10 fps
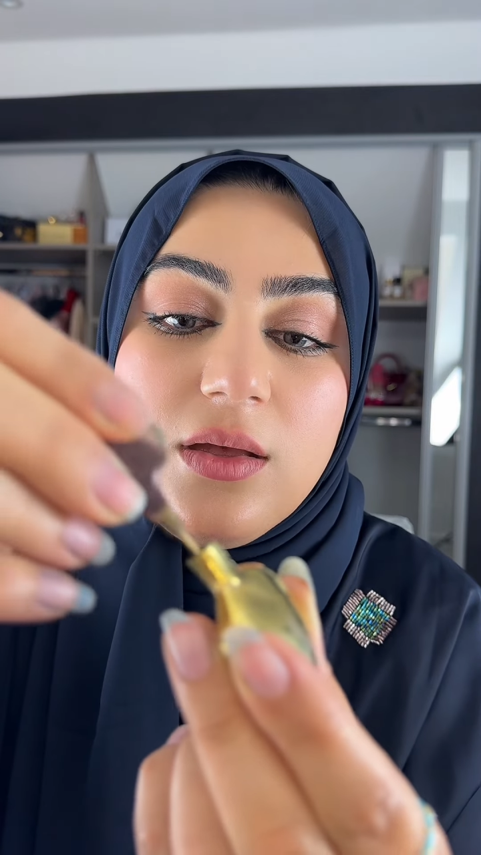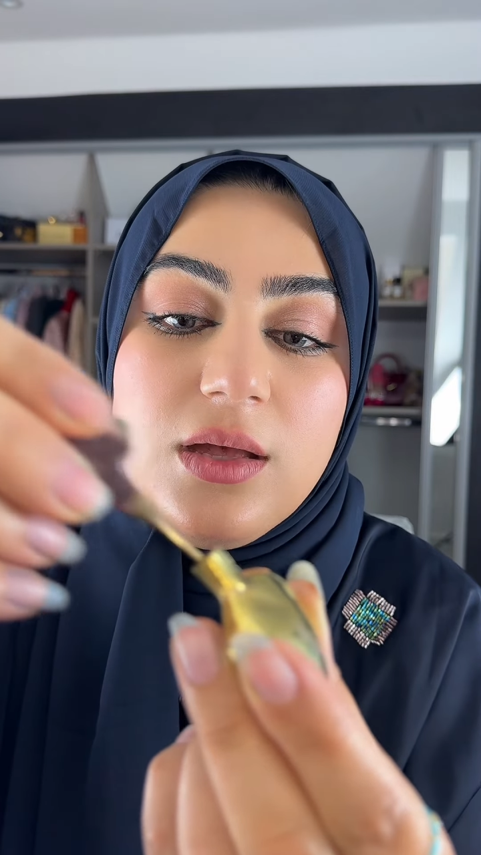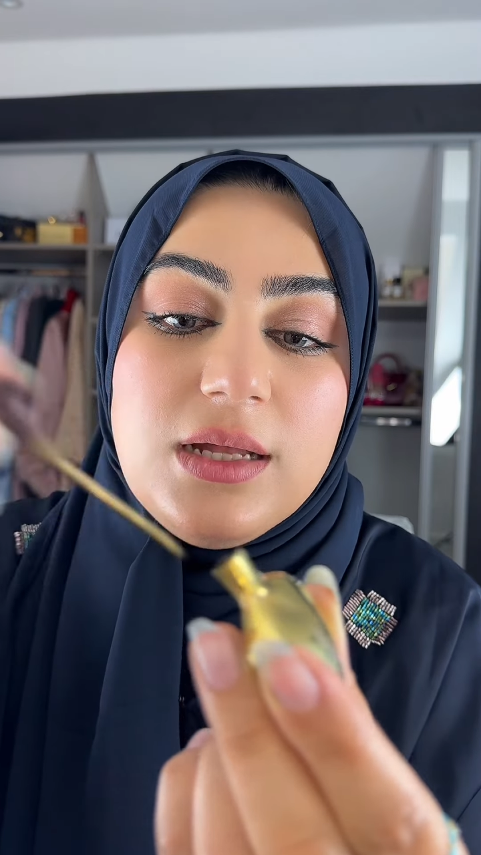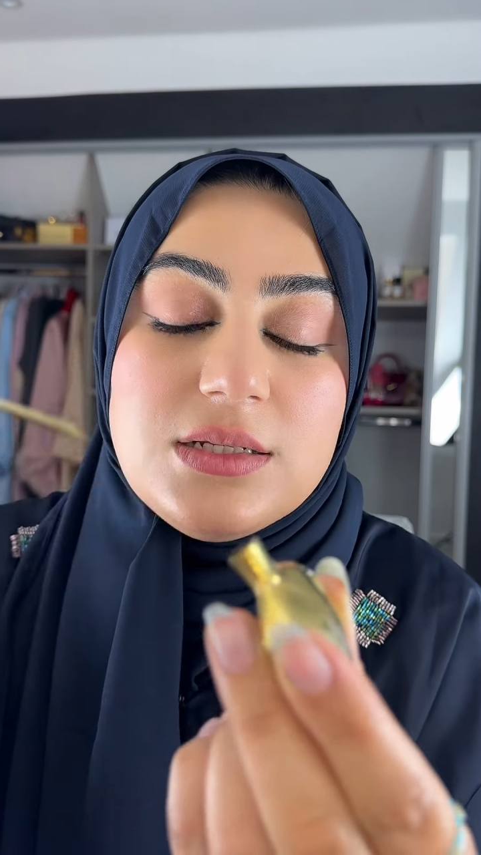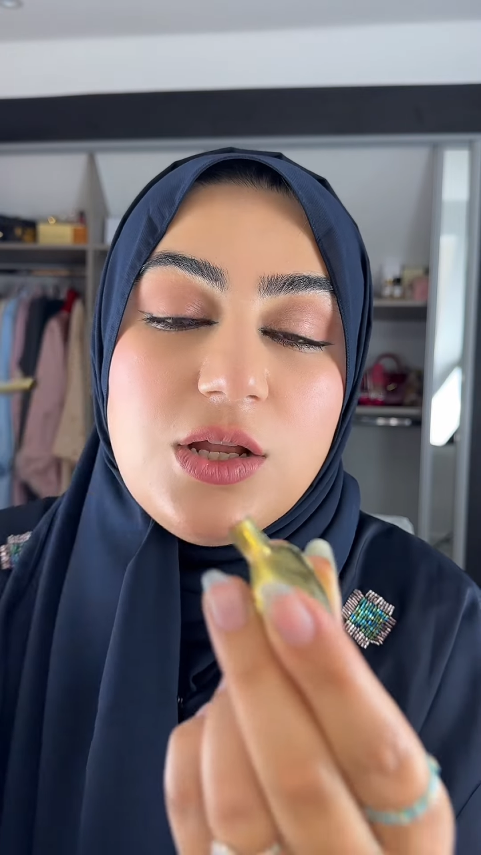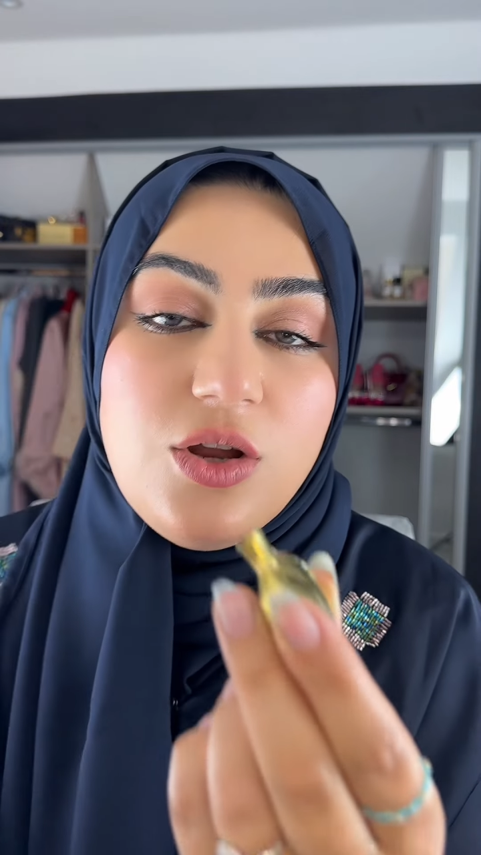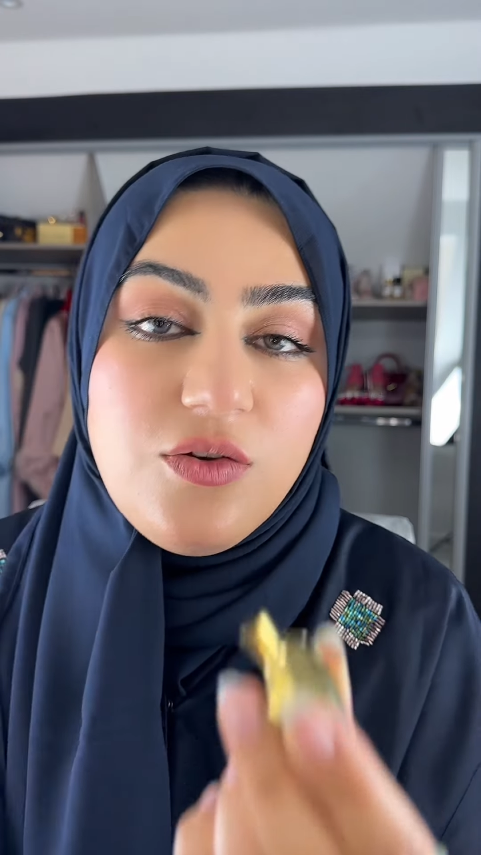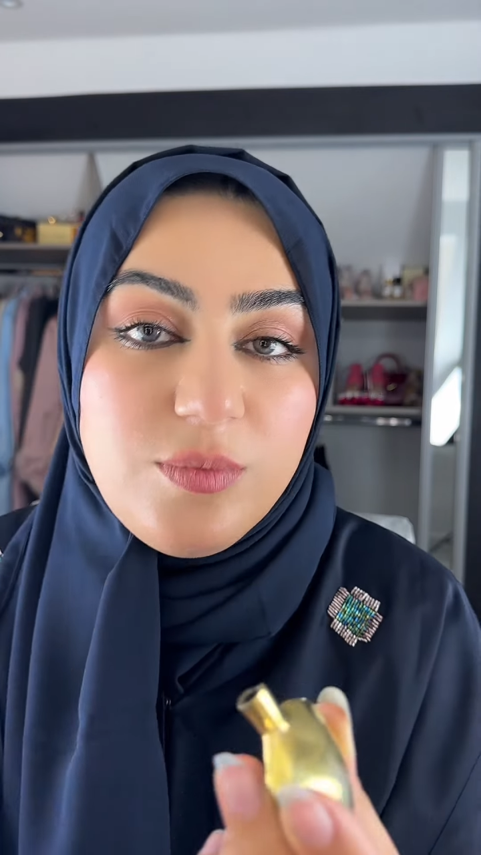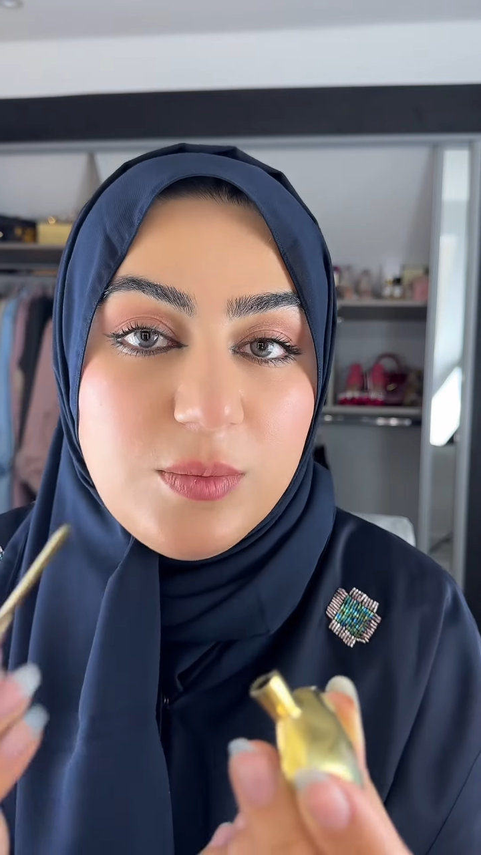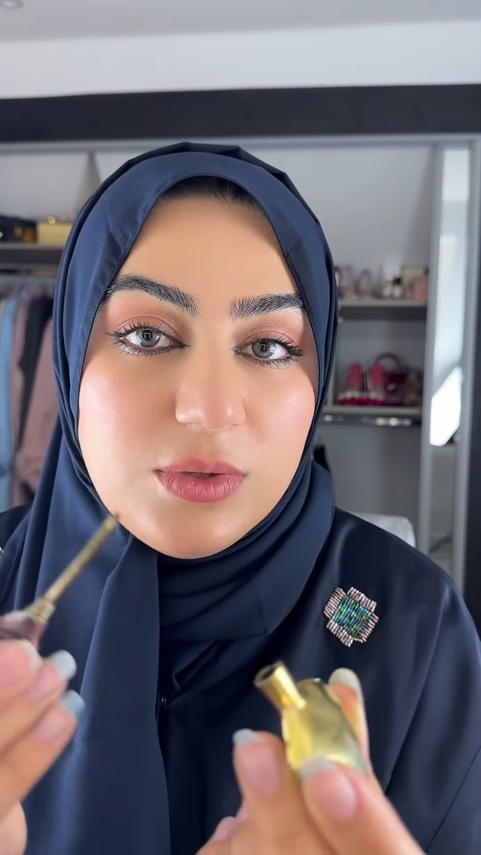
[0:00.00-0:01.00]
And a lot
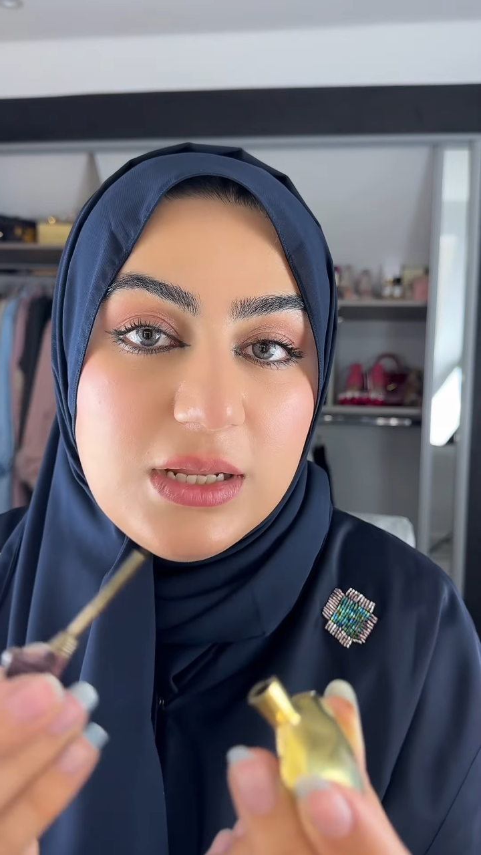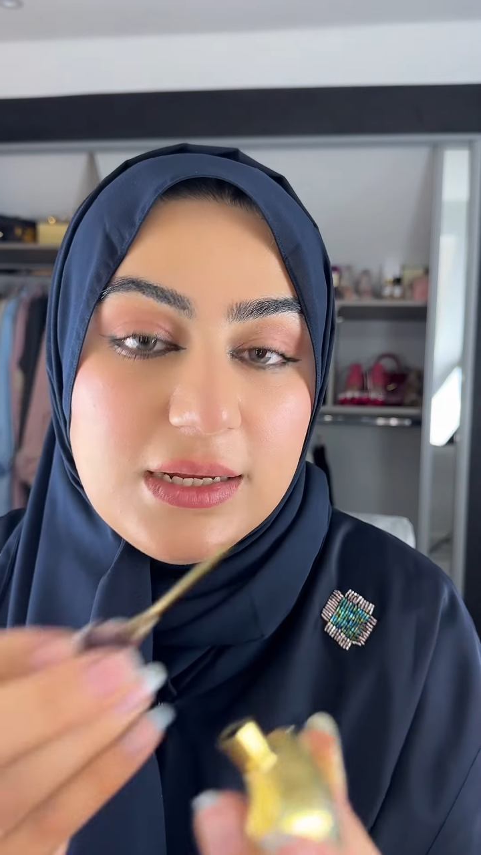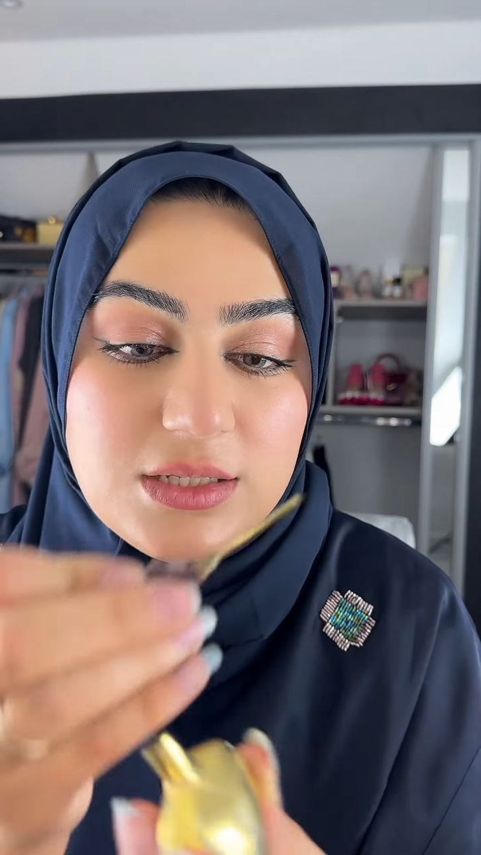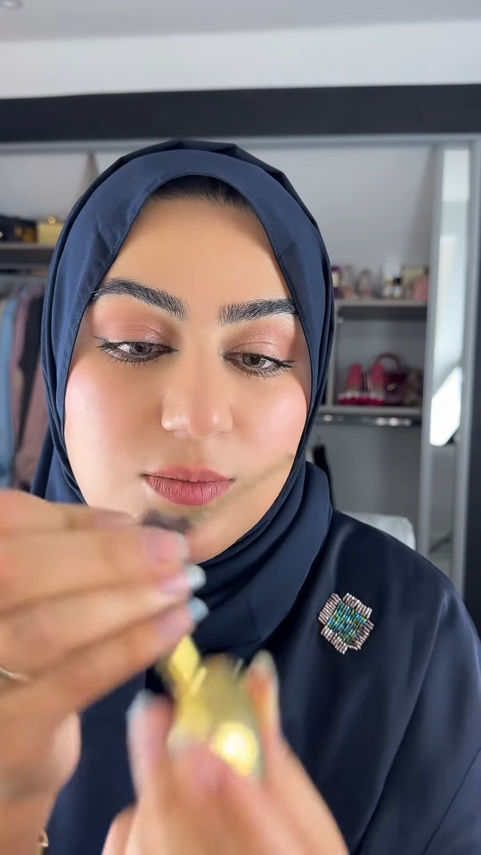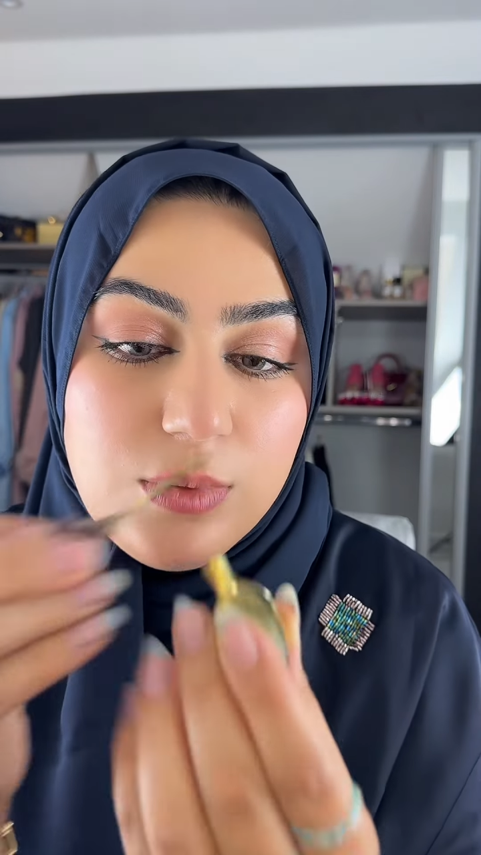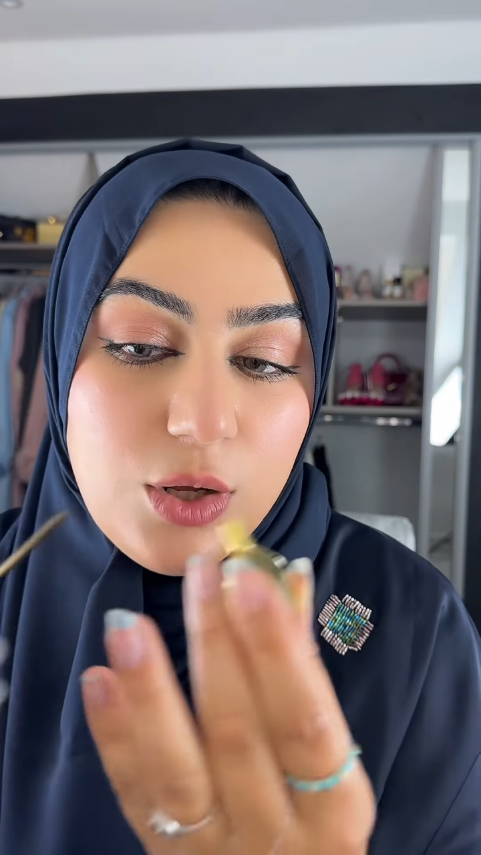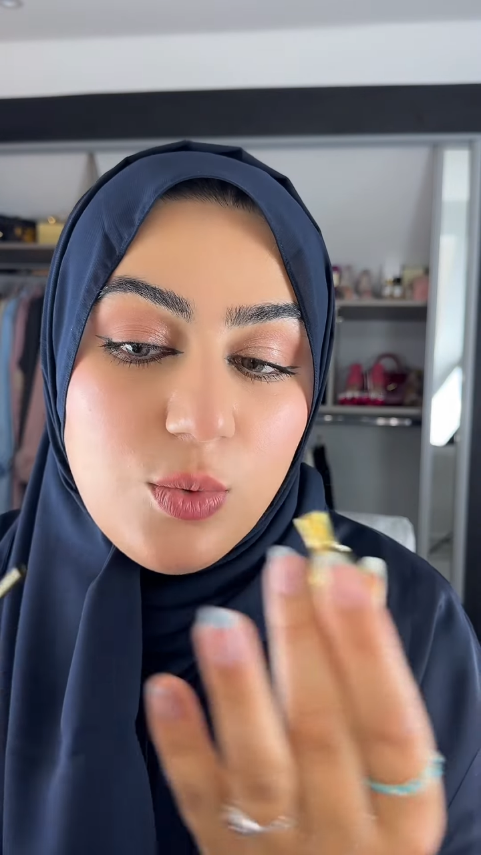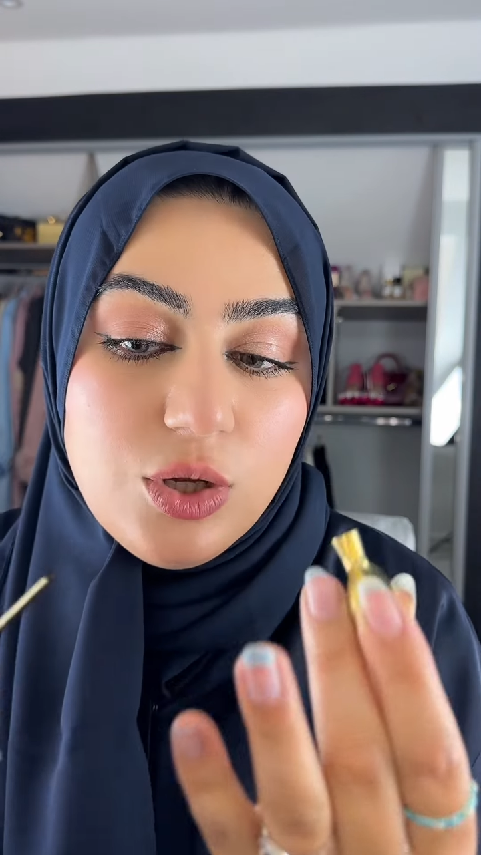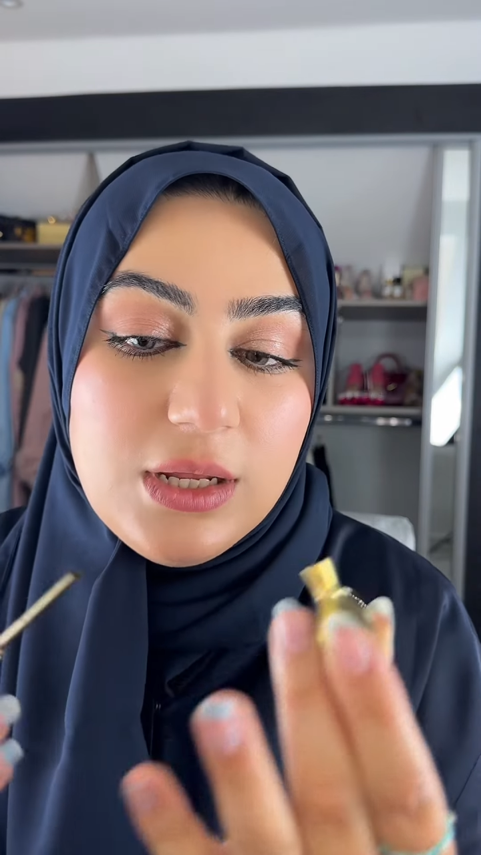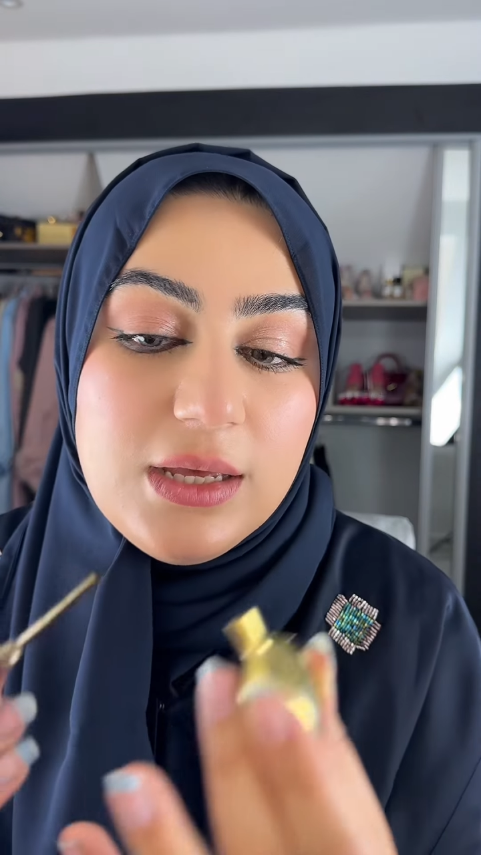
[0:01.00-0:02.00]
of people like to blow
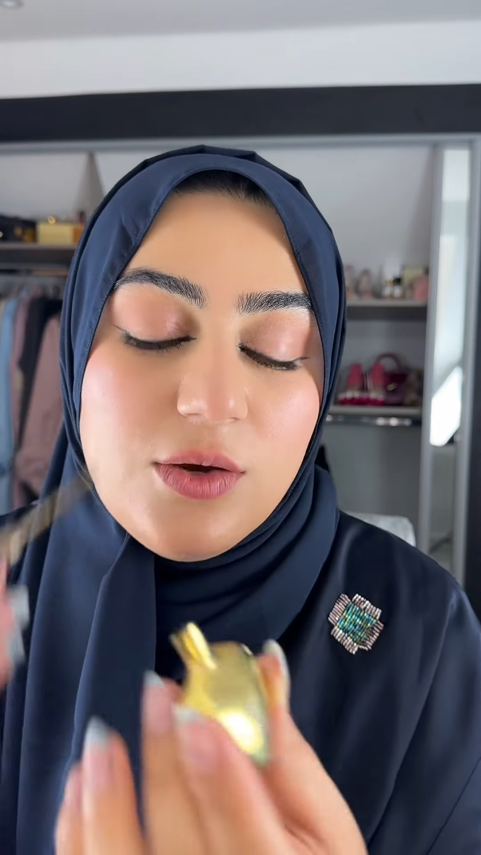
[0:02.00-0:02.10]
on it